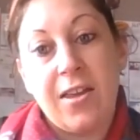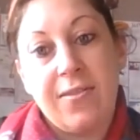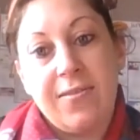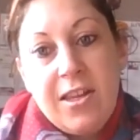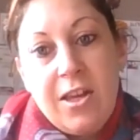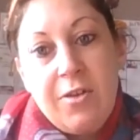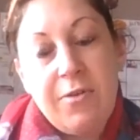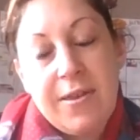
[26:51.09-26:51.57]

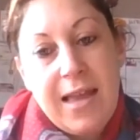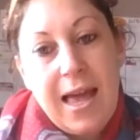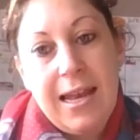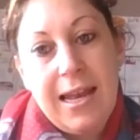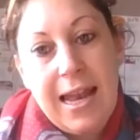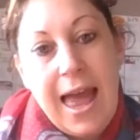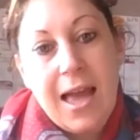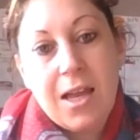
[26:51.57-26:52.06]
You're in that
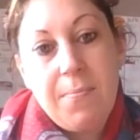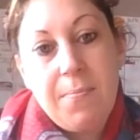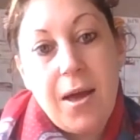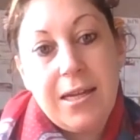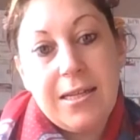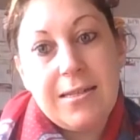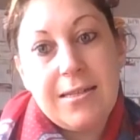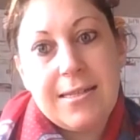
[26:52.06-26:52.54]
lack
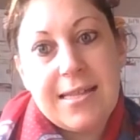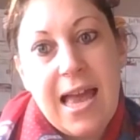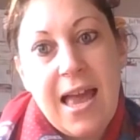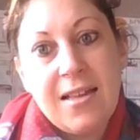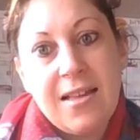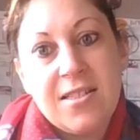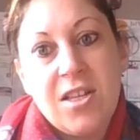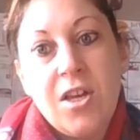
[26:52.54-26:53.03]

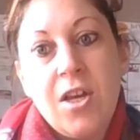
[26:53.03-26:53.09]
mindset.